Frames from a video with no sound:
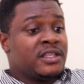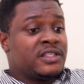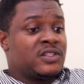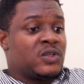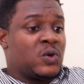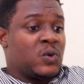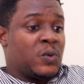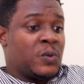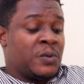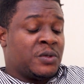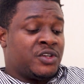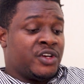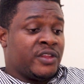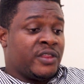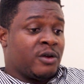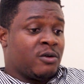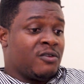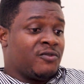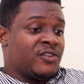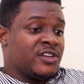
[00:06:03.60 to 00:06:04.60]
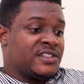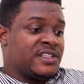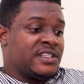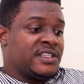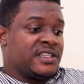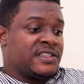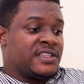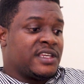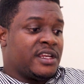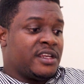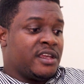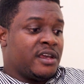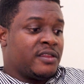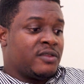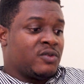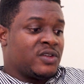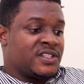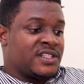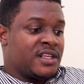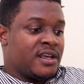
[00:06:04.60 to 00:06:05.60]
So during the conference in
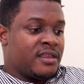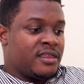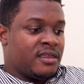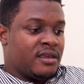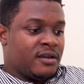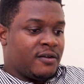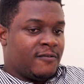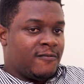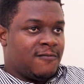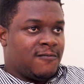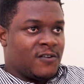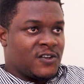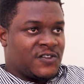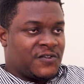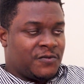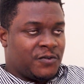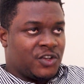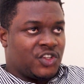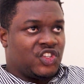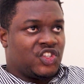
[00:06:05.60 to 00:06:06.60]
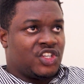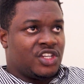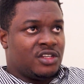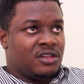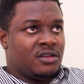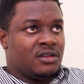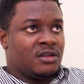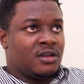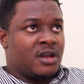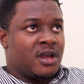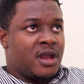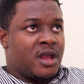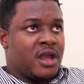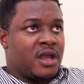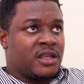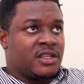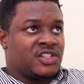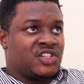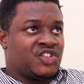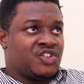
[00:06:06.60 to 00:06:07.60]
Tanzania, it was I think Phosphor-G
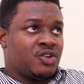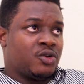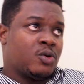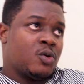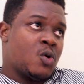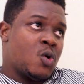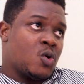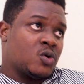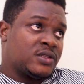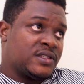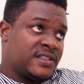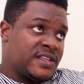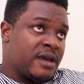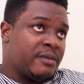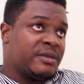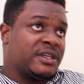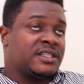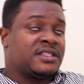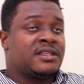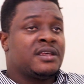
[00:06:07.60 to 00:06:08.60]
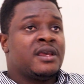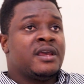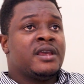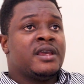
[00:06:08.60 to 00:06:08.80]
stroke Hot Summit.